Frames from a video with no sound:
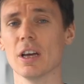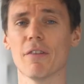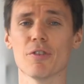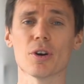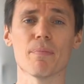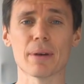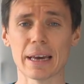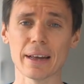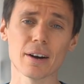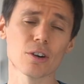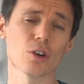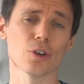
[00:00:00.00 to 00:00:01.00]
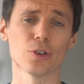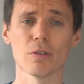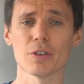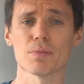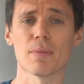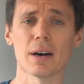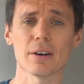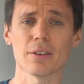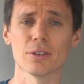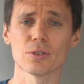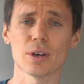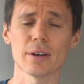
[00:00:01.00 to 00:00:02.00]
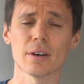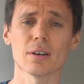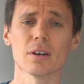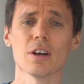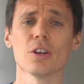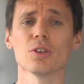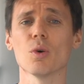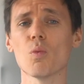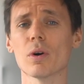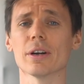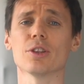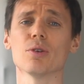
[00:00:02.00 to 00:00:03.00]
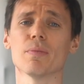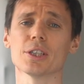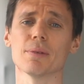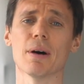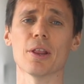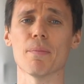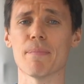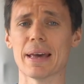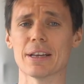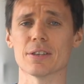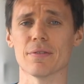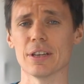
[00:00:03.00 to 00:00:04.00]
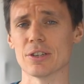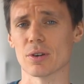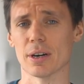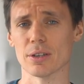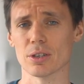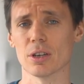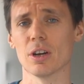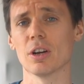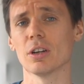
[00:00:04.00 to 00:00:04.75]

If you're a beginner or novice marathon runner, don't worry too much about the pace of these runs.